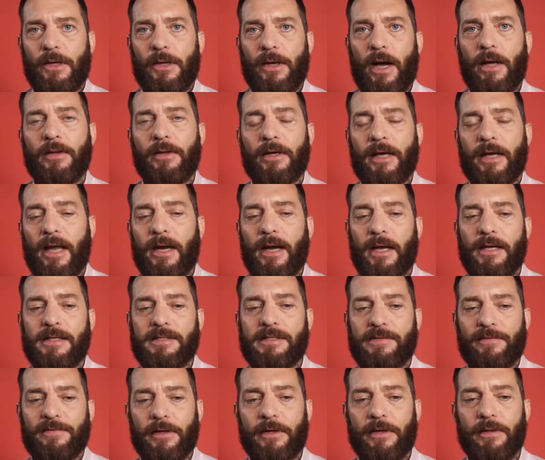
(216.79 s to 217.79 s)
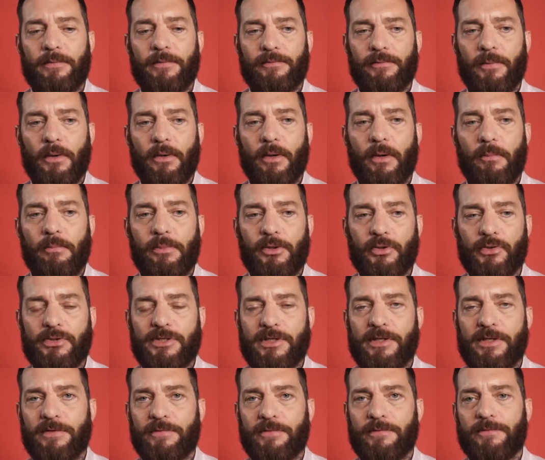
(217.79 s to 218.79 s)
I look at it as a very
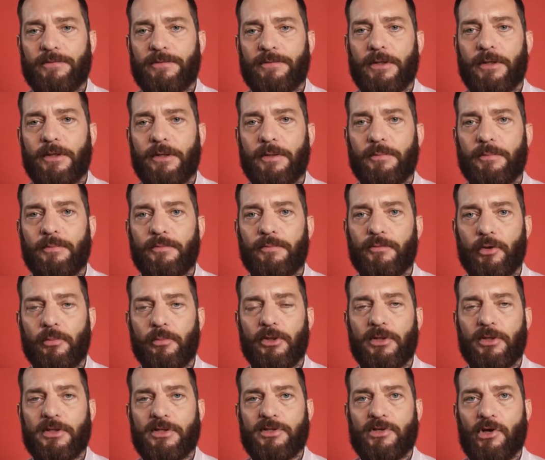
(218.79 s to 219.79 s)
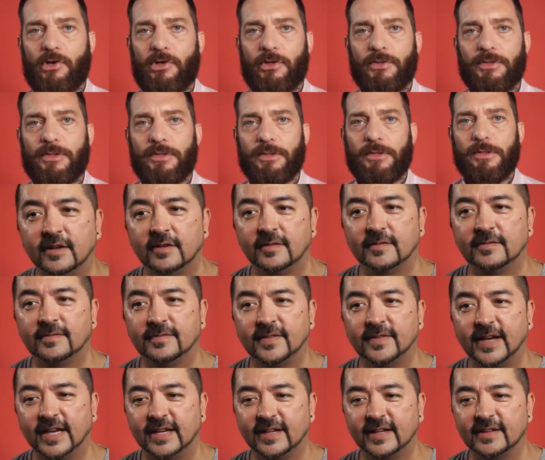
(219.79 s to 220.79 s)
abusive verbal assault.
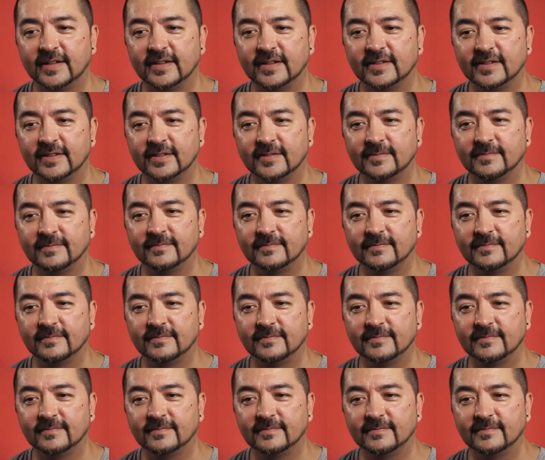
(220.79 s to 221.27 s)
Faggot.